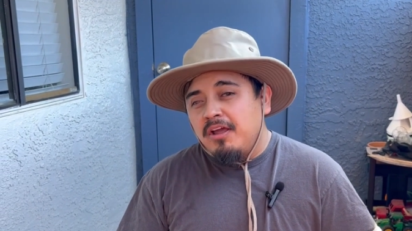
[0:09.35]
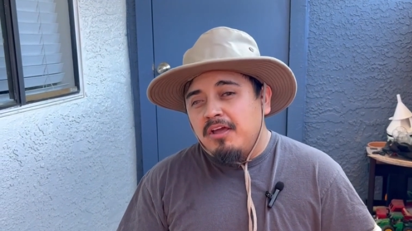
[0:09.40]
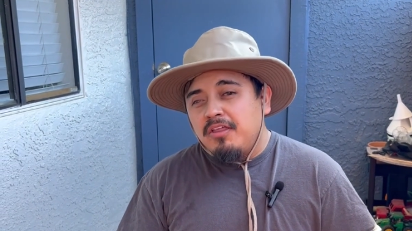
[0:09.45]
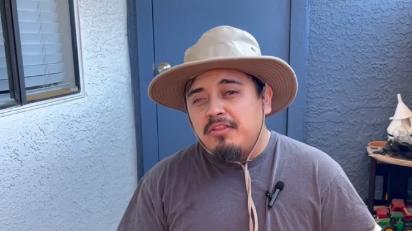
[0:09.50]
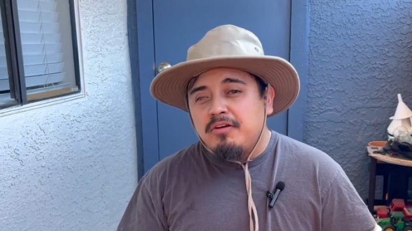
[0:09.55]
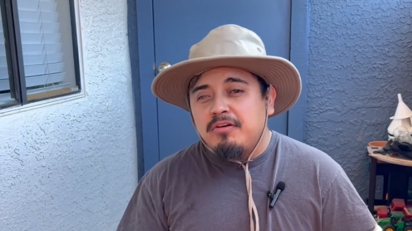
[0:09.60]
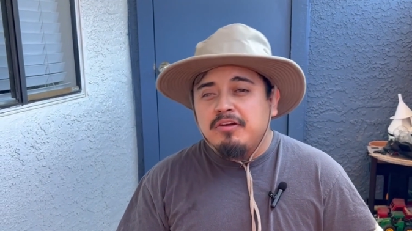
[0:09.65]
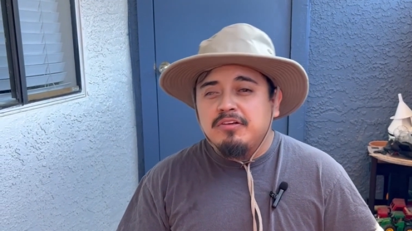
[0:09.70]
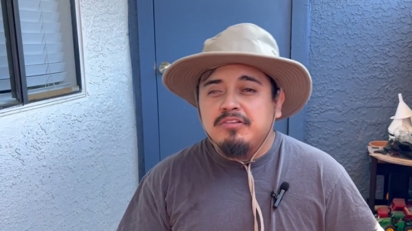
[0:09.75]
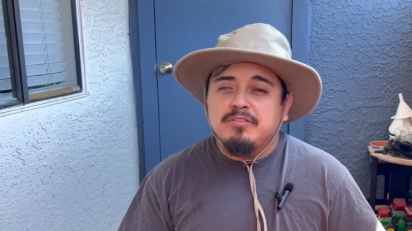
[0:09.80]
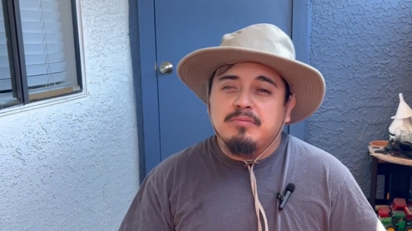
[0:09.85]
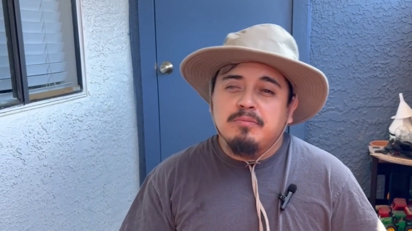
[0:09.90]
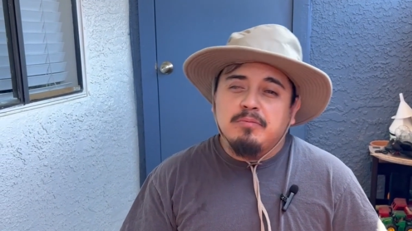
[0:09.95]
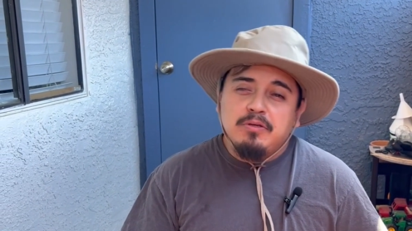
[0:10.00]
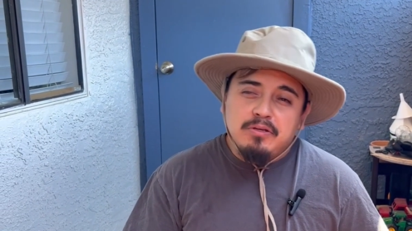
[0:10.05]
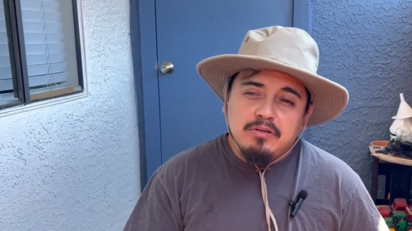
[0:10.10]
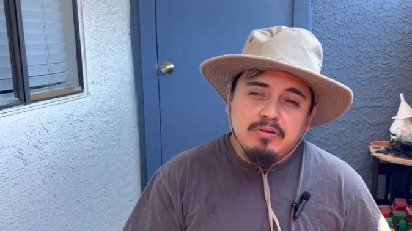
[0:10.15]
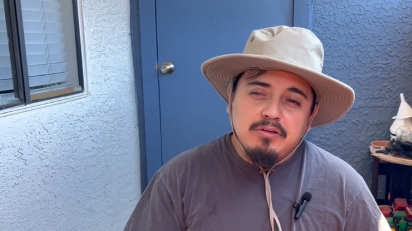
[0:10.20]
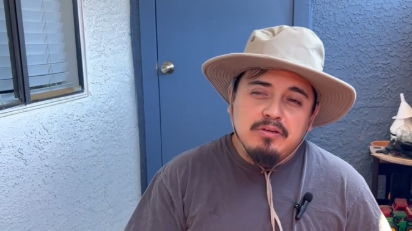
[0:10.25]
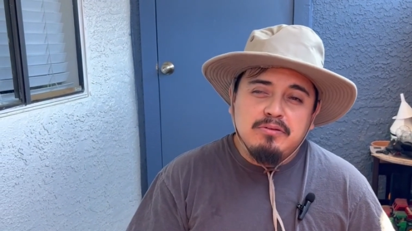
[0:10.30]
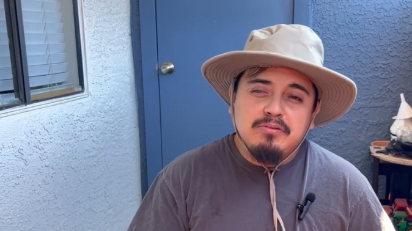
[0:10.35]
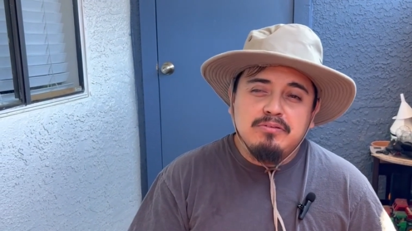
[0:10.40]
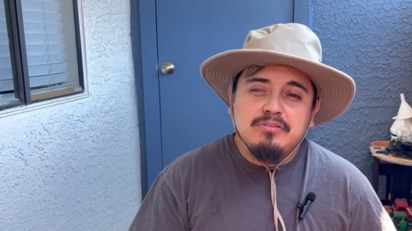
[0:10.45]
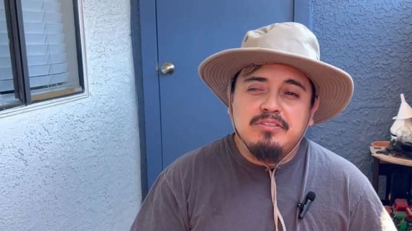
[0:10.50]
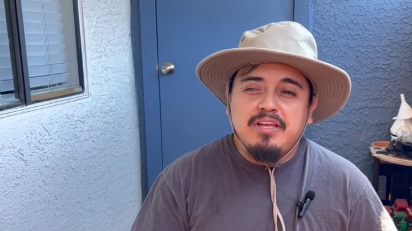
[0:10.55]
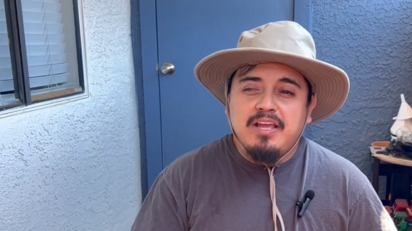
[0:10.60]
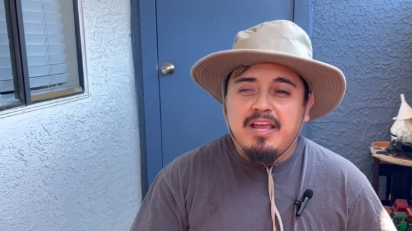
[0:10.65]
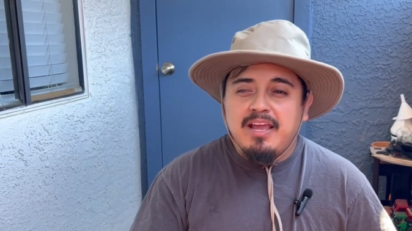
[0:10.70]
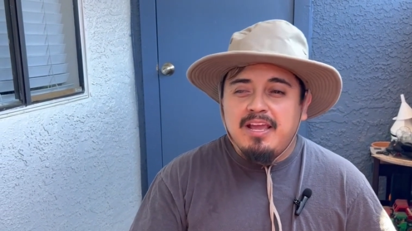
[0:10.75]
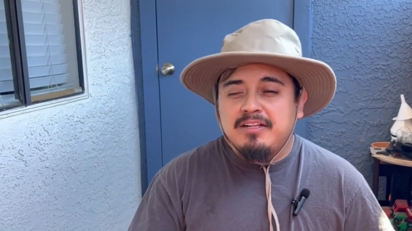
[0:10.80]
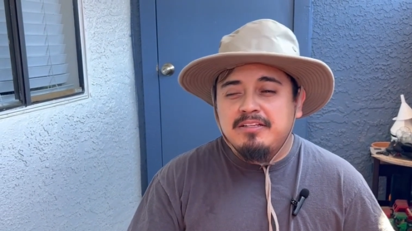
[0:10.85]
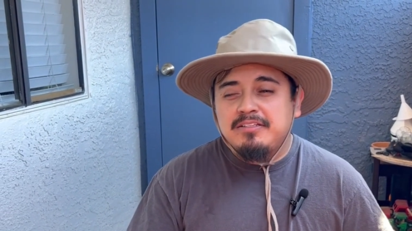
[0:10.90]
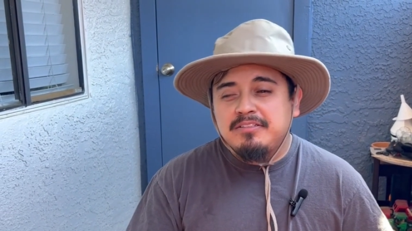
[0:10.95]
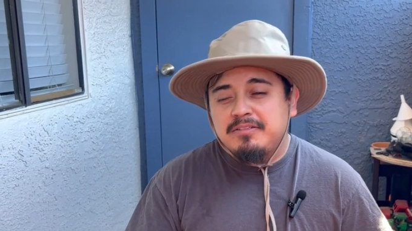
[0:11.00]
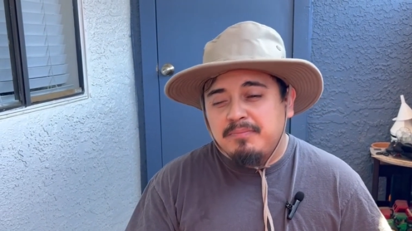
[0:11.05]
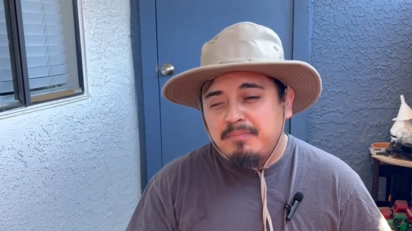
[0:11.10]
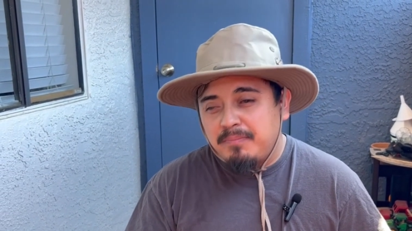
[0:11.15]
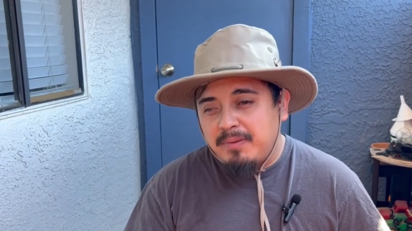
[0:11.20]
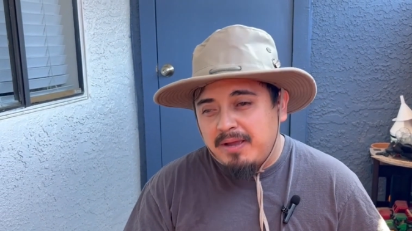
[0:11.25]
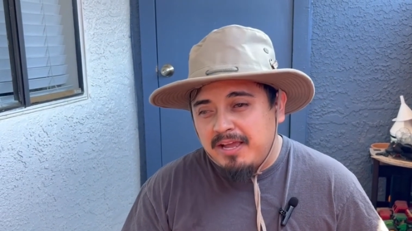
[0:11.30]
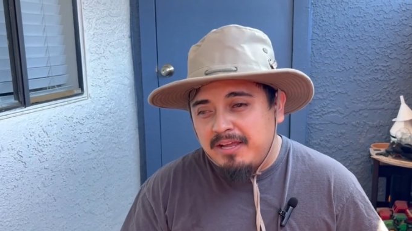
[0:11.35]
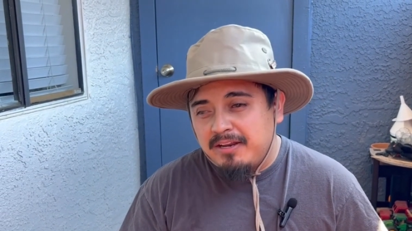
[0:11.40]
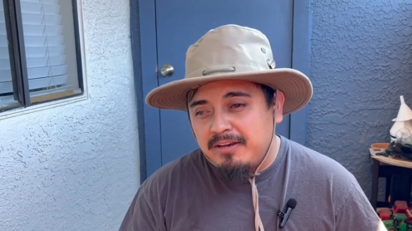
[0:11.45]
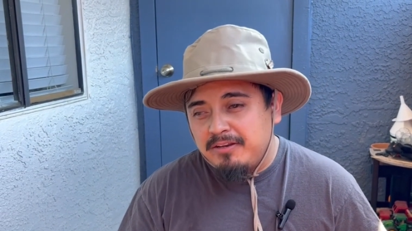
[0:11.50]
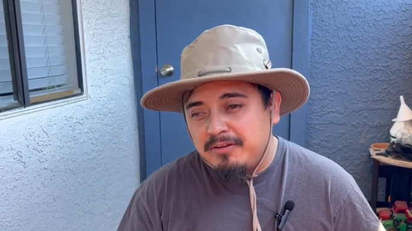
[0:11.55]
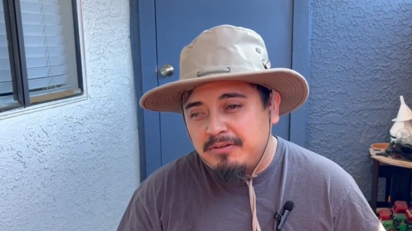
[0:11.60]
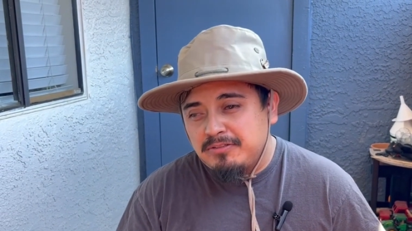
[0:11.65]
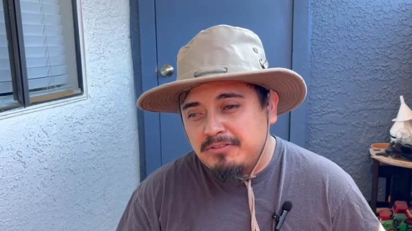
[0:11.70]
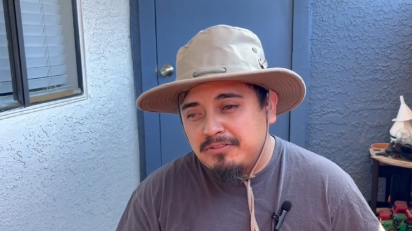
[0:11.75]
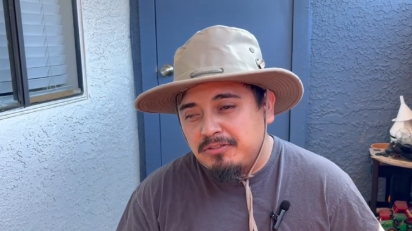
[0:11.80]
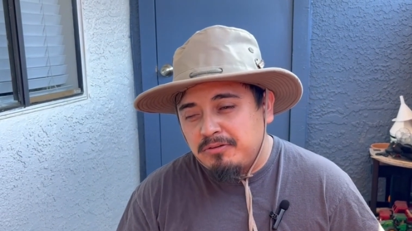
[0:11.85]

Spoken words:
There is some good news and some bad news.